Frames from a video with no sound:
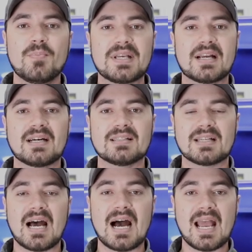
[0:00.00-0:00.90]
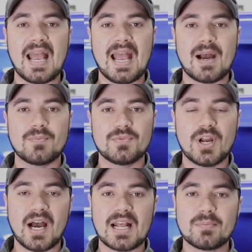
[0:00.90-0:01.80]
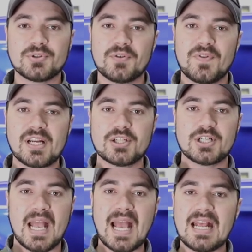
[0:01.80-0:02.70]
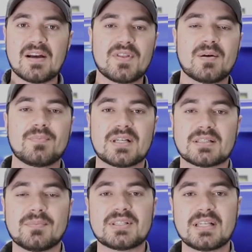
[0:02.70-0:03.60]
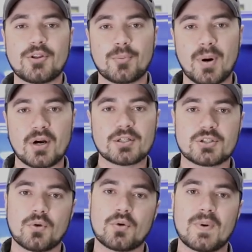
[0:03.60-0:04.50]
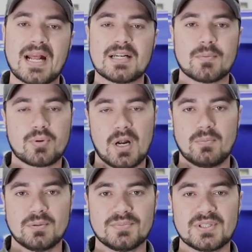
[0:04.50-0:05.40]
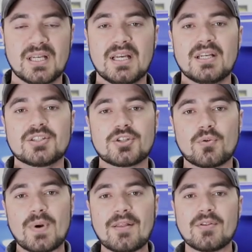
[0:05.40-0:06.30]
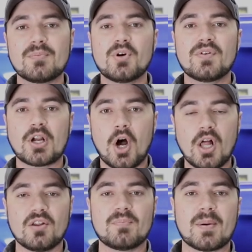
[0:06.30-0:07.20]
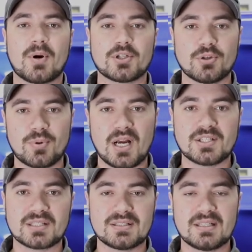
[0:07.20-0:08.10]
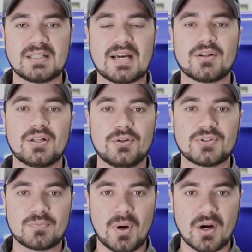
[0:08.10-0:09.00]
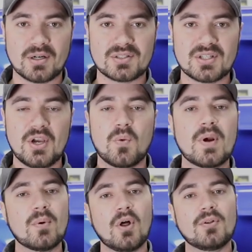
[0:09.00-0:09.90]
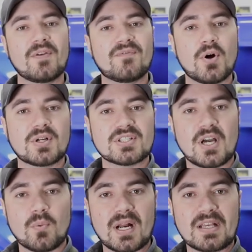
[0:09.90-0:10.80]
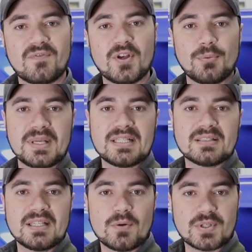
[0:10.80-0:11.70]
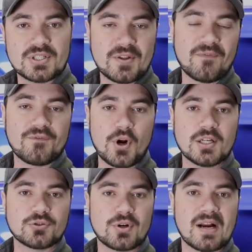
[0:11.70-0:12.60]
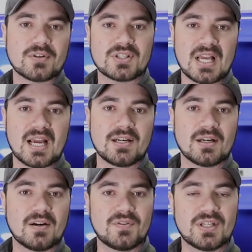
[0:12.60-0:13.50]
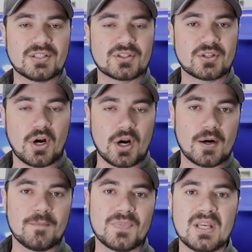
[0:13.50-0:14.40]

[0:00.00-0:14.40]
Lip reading: because I am not able to finish any of them because I'm missing either parts or ran into problems. So rather than moving all of my partial projects and undoubtedly losing parts, we will only focus on what I can film easily, which is the front driver's side of this car.